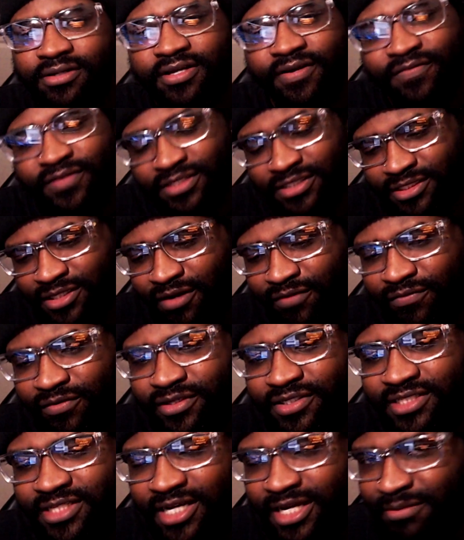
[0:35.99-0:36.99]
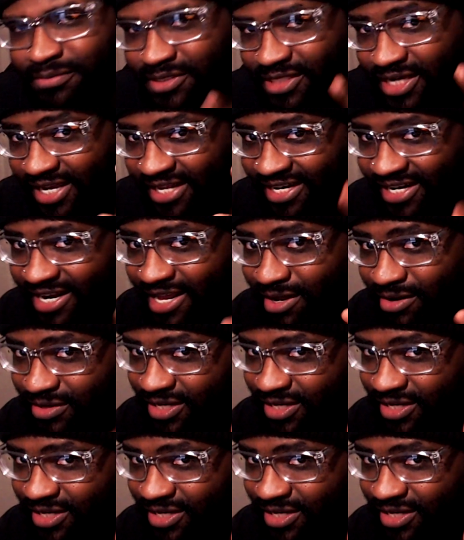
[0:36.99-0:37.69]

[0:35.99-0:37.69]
If this is y'all first time checking it out,